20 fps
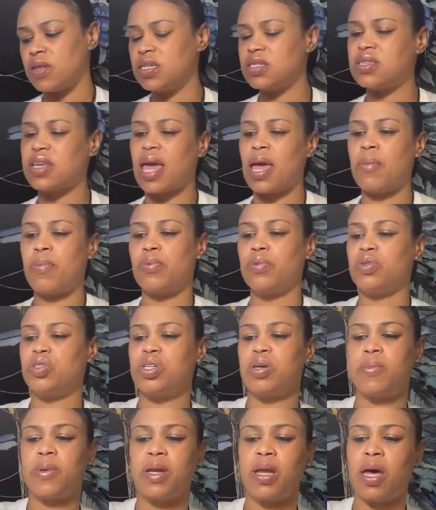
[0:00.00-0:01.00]
This April,
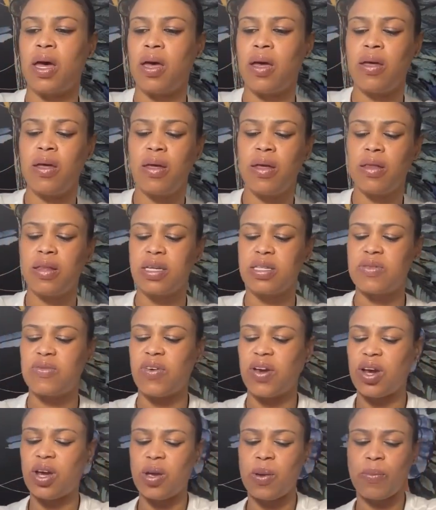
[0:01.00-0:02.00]
Gemini. That's
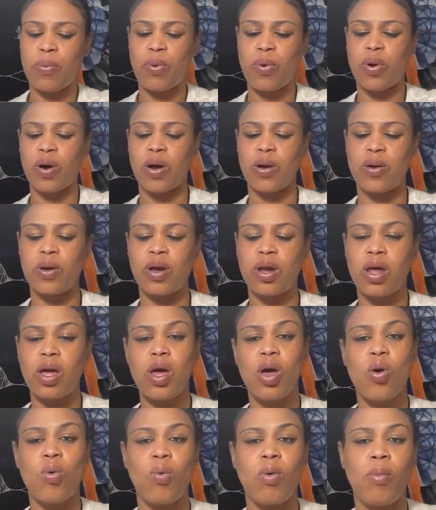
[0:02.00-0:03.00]
very important.
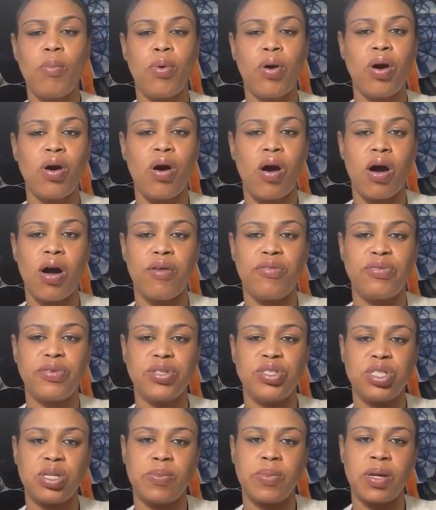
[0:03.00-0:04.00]
One more card
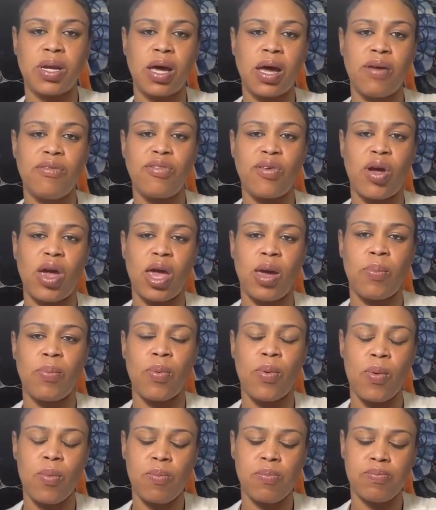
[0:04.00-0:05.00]
for Gemini for
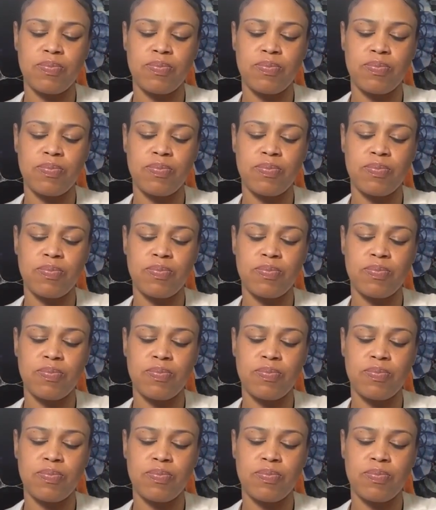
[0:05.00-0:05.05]
April.